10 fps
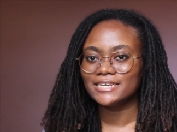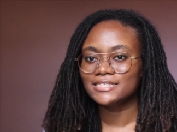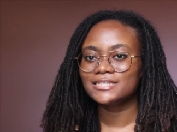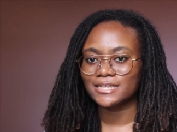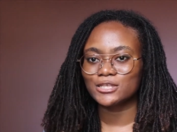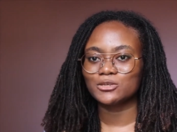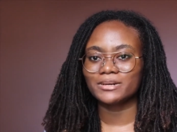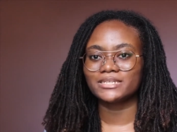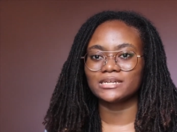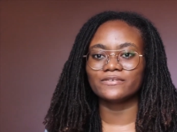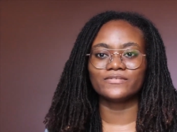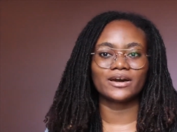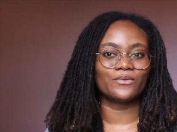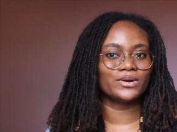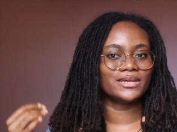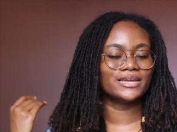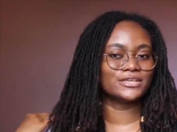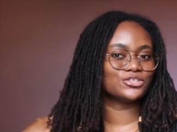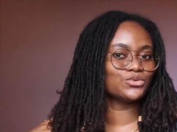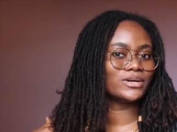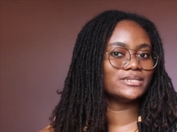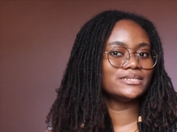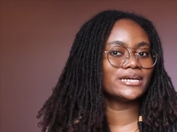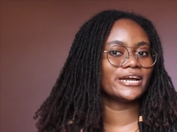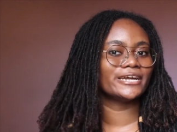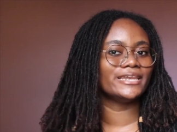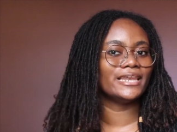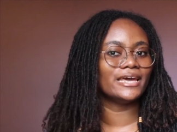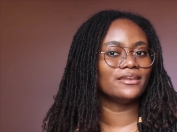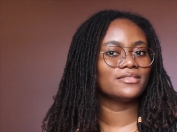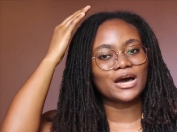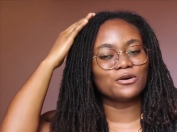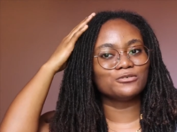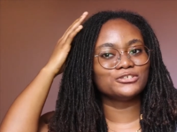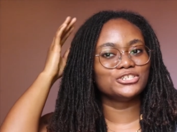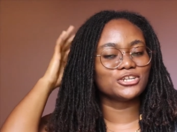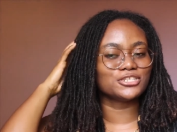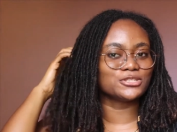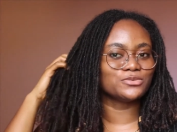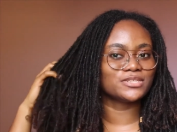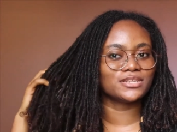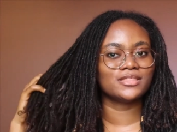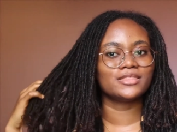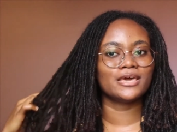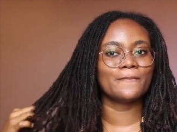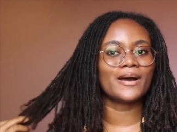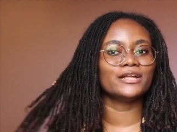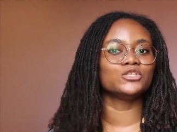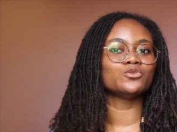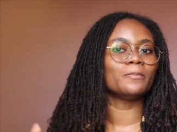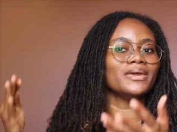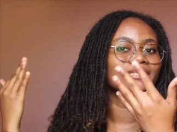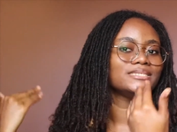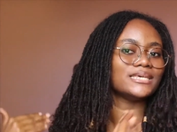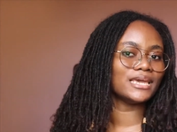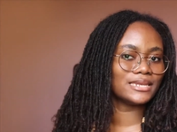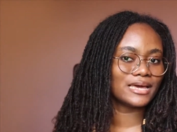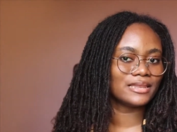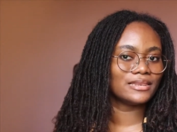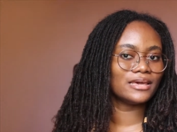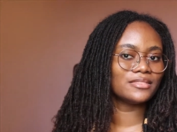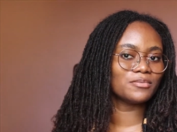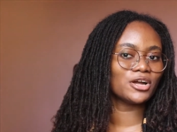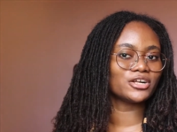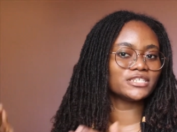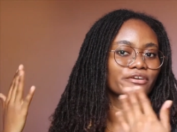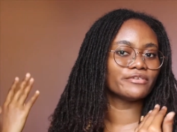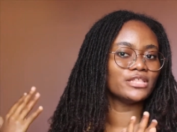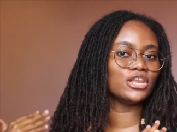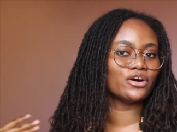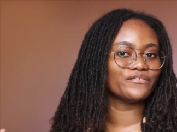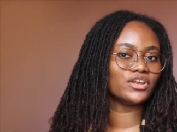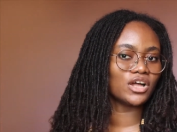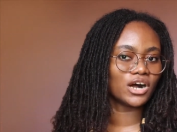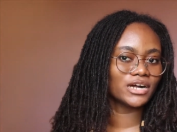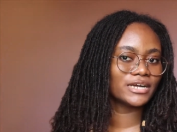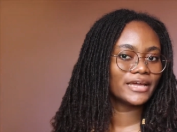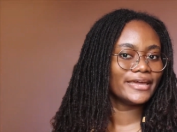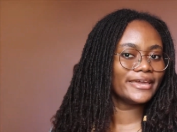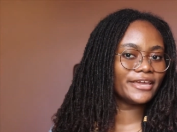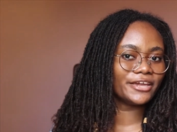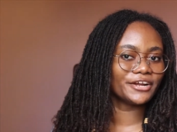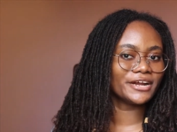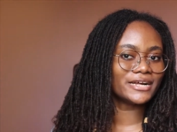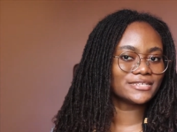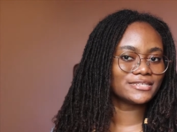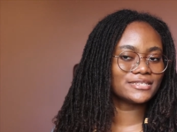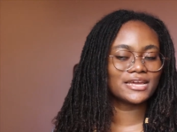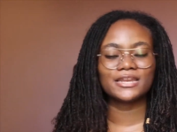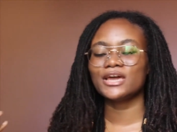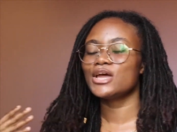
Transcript: say to myself that when it gets to a desired length, I would just loosen them and to maintain that length, because I really love long hair, as I said.